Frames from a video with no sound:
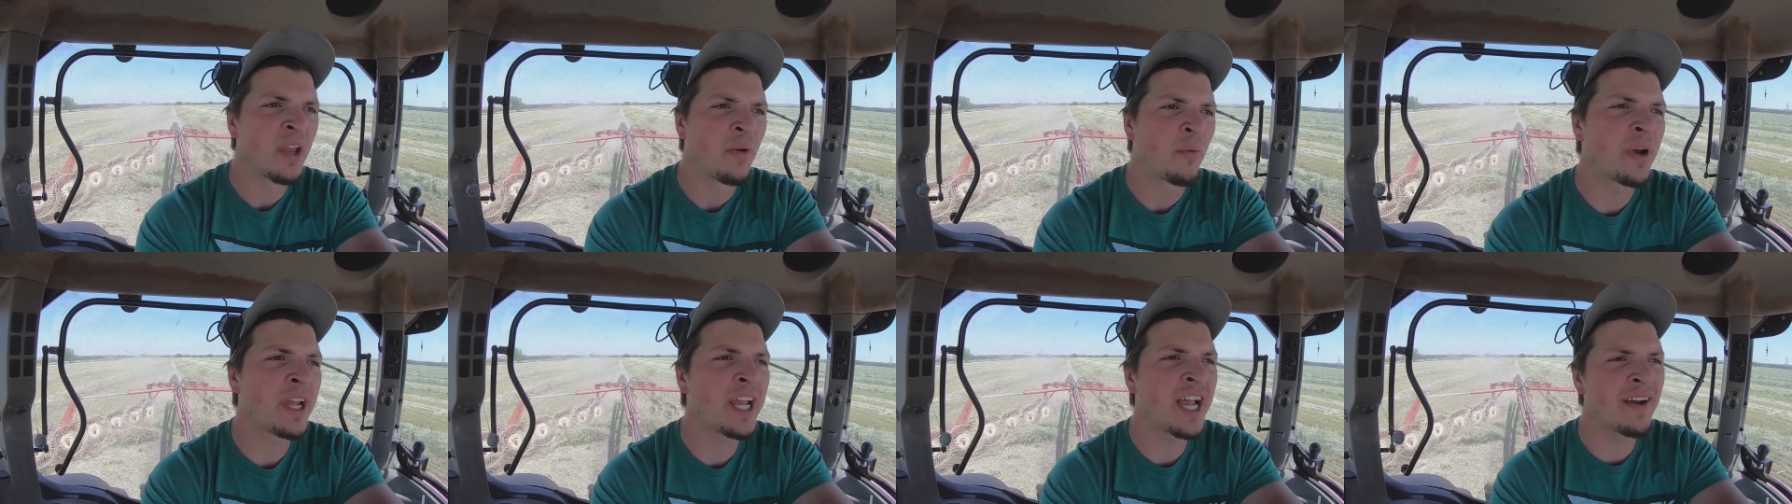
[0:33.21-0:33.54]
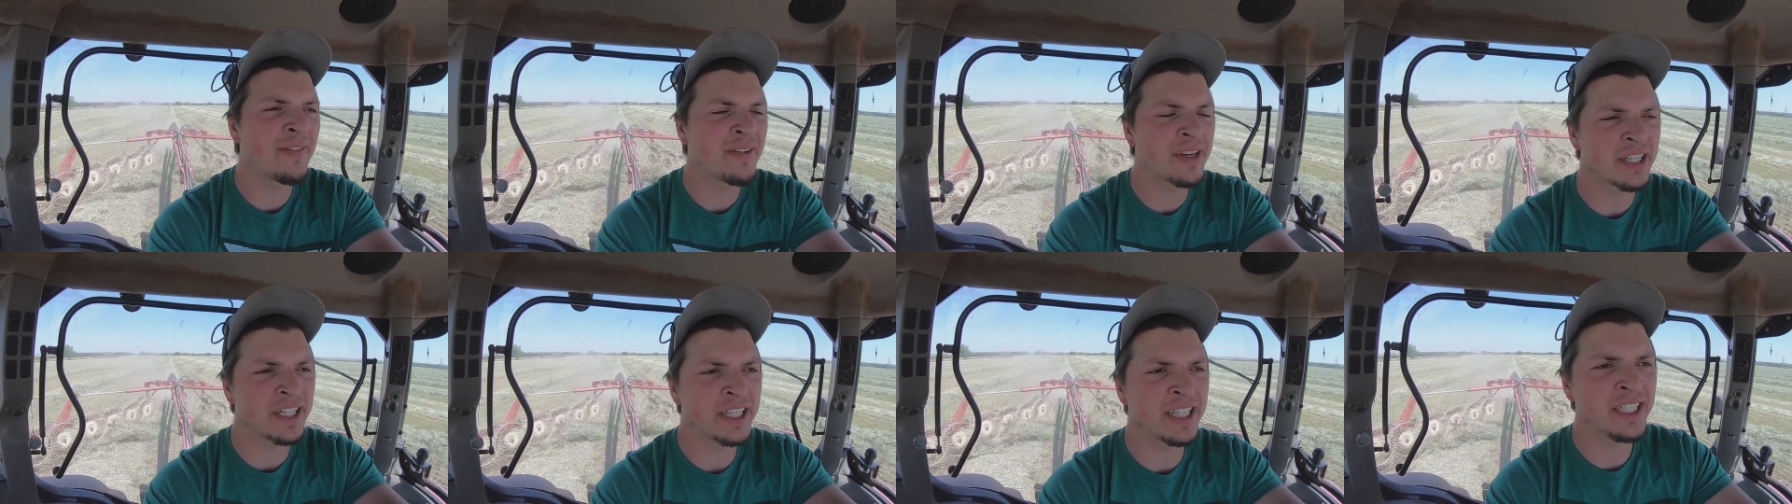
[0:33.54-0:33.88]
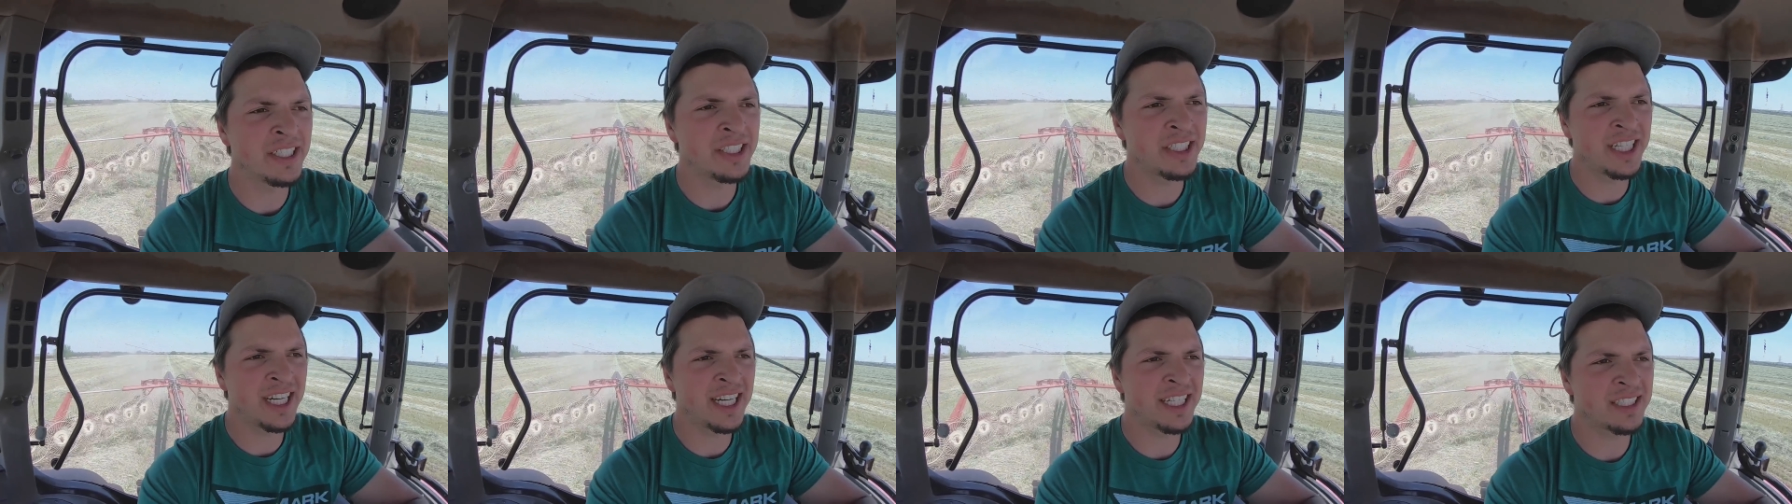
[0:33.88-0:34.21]
We have a
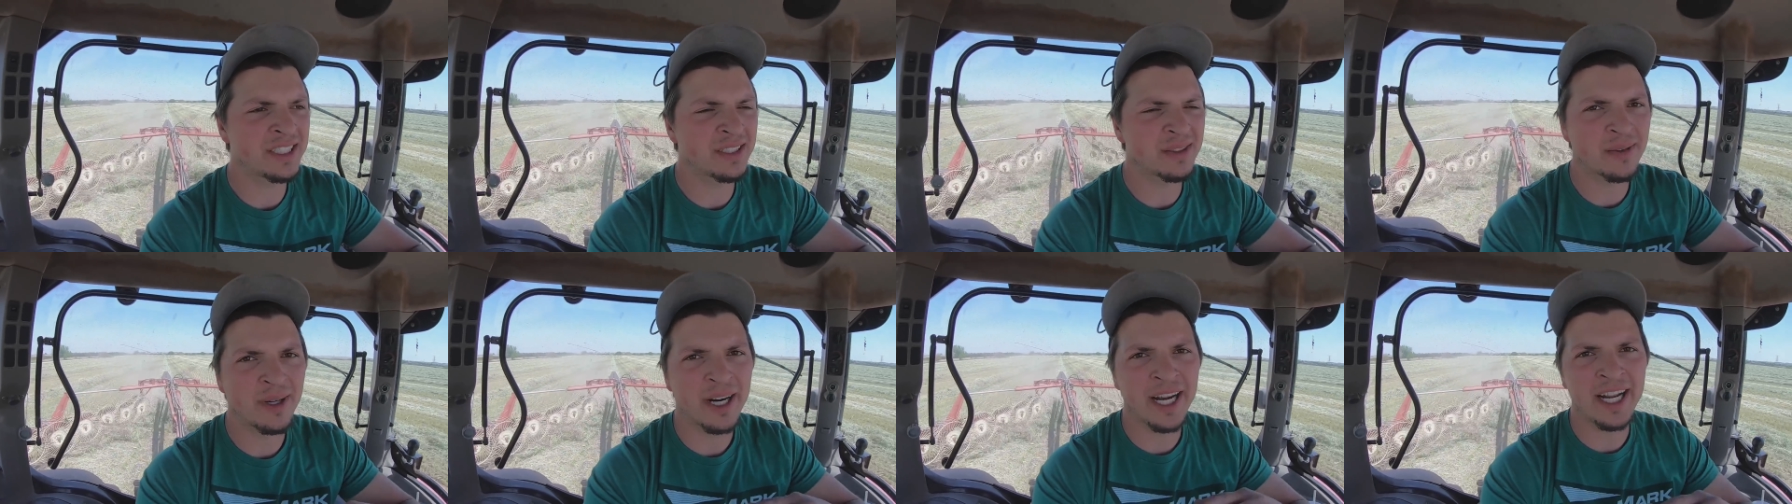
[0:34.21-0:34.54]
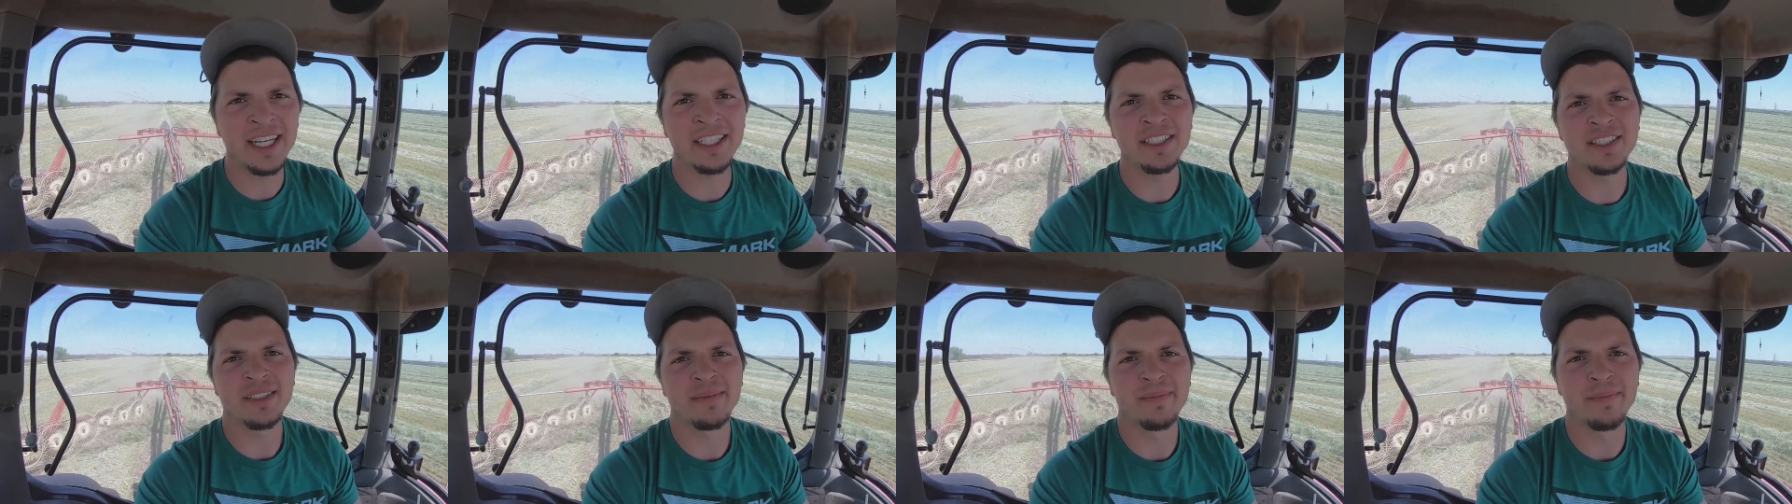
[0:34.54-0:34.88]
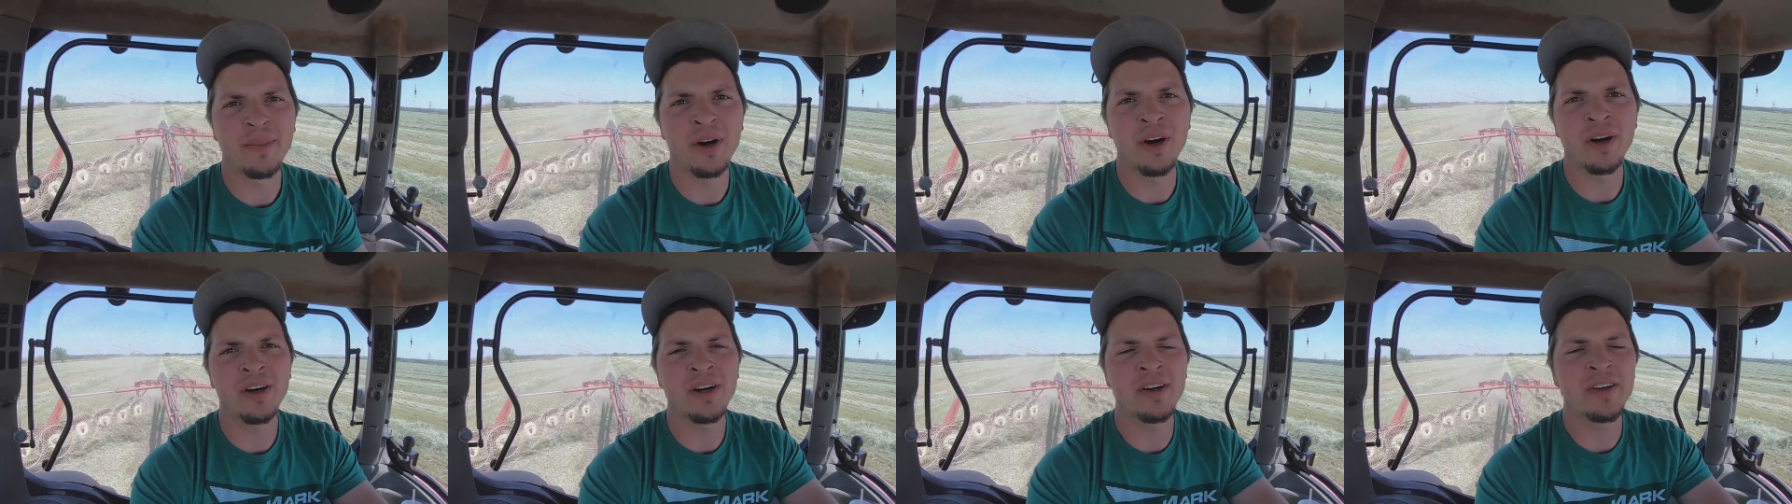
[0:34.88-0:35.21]
good chance of rain
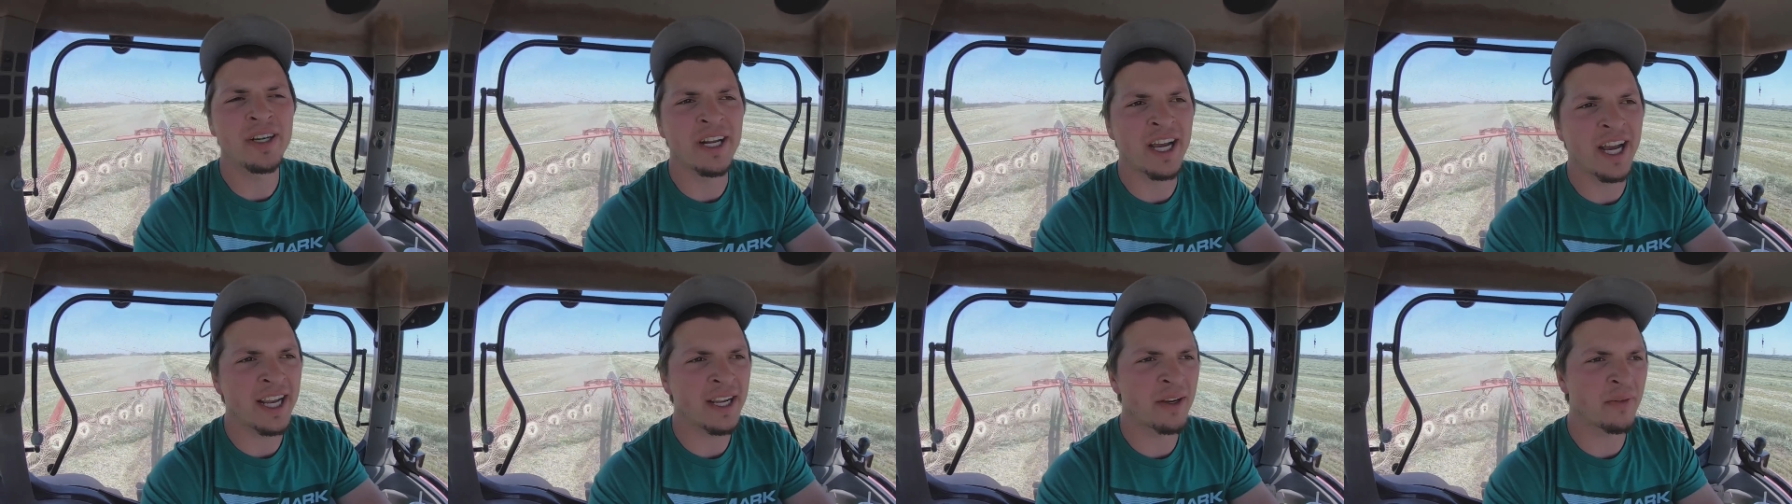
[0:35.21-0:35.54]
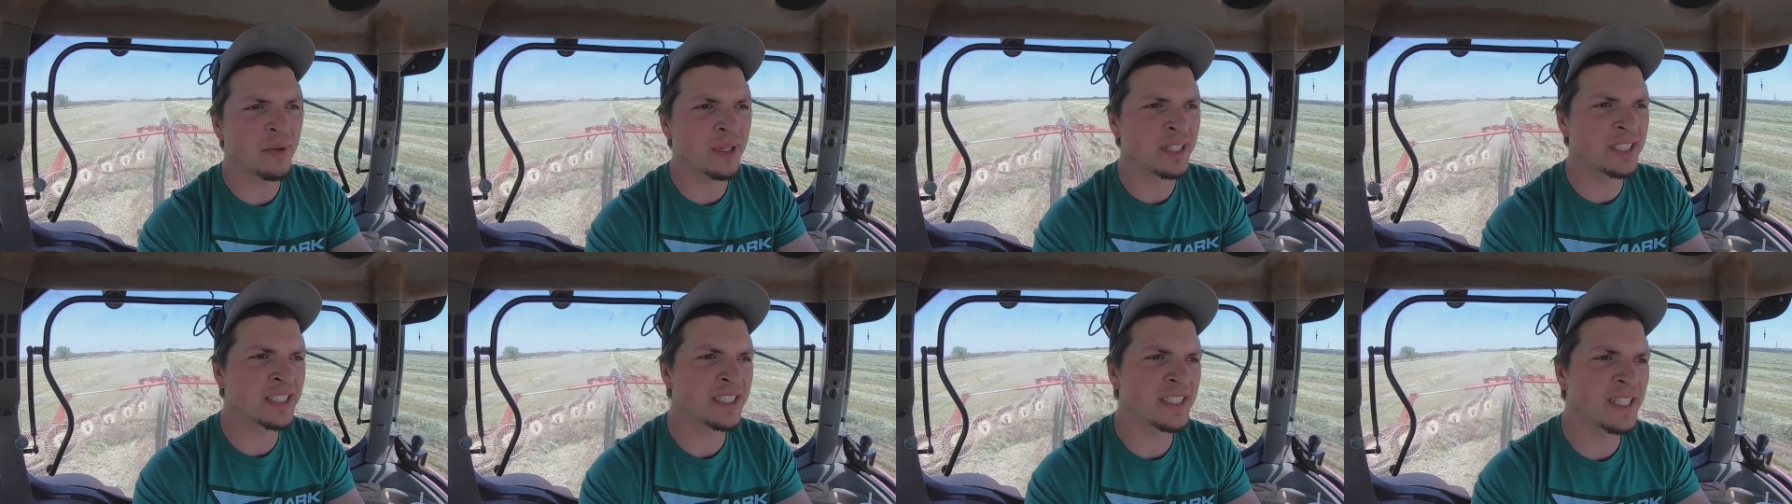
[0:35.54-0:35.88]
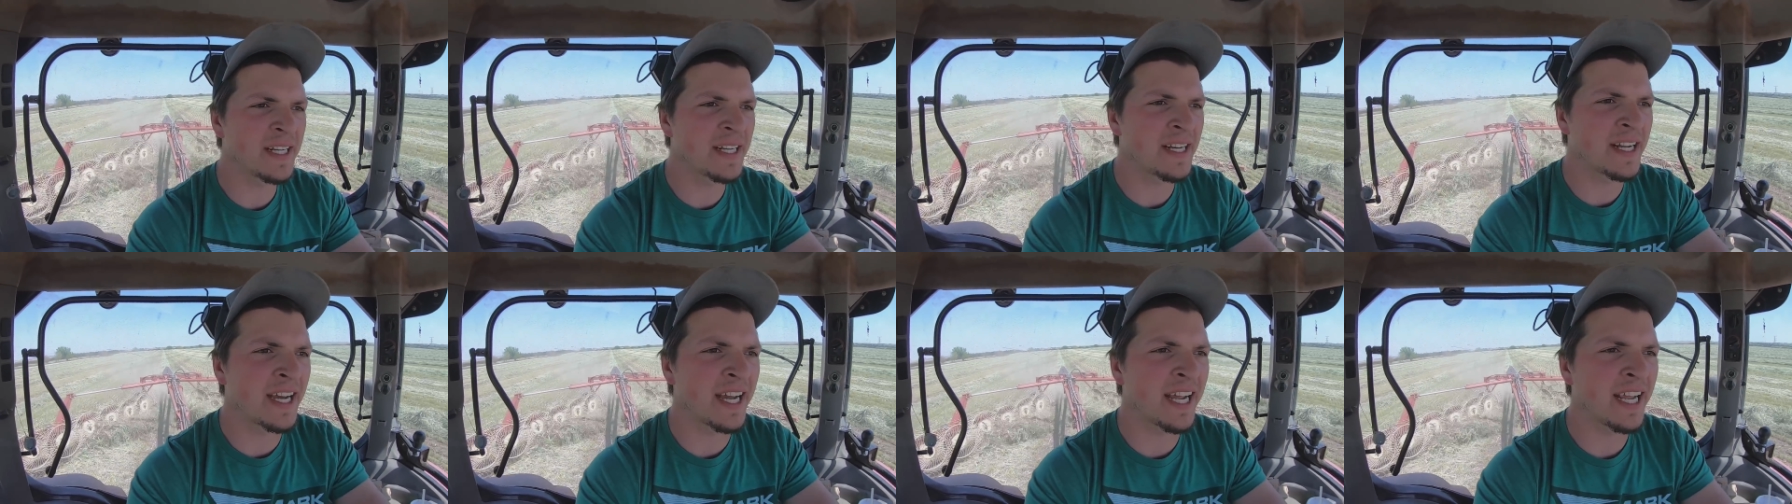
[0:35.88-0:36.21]
tomorrow night,
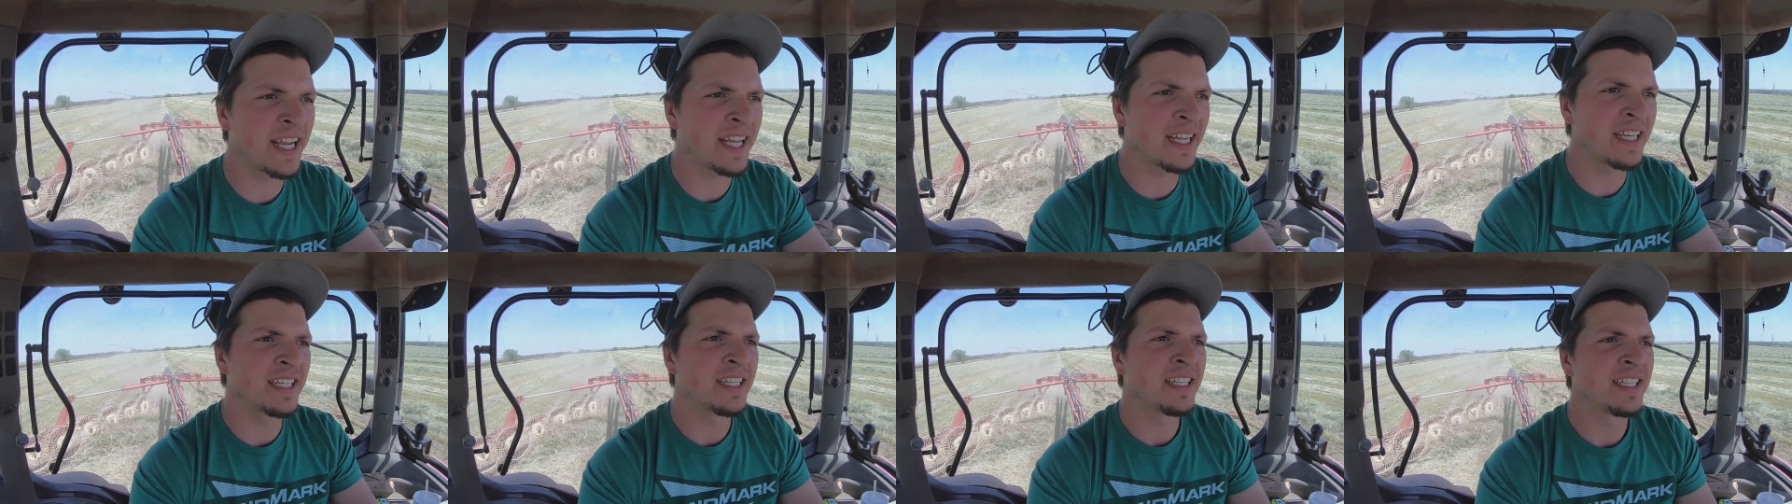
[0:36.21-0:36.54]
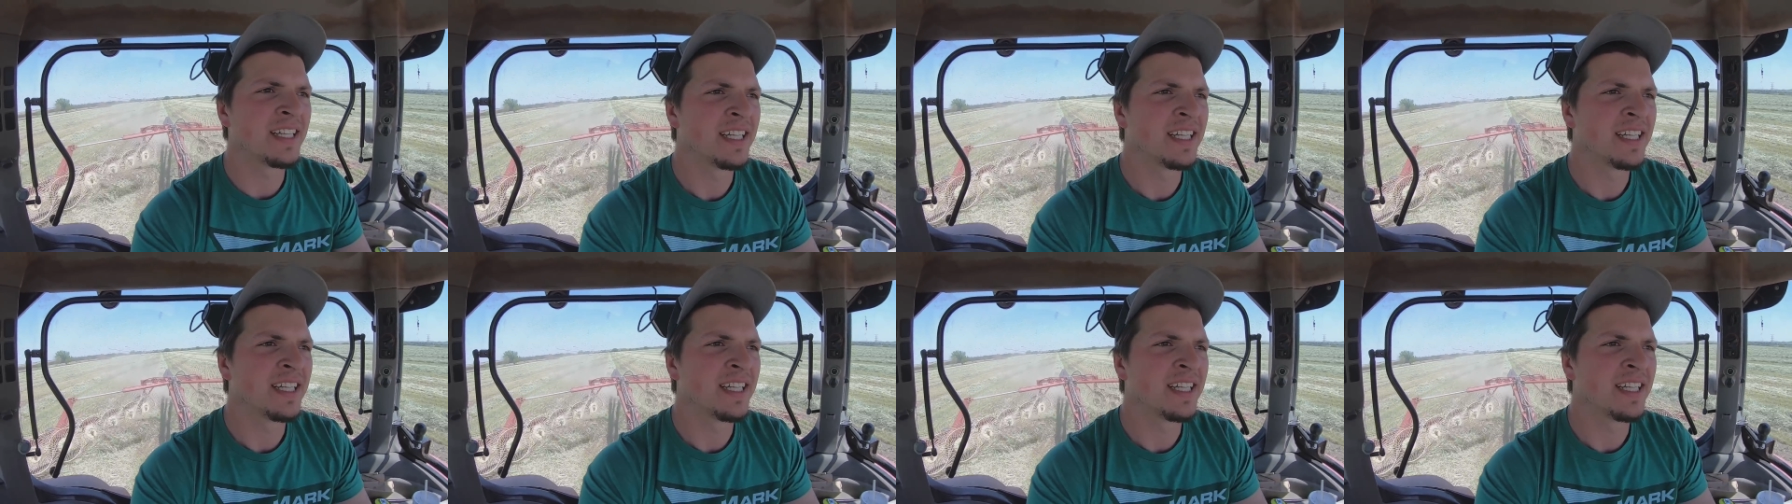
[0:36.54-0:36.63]
Wednesday night,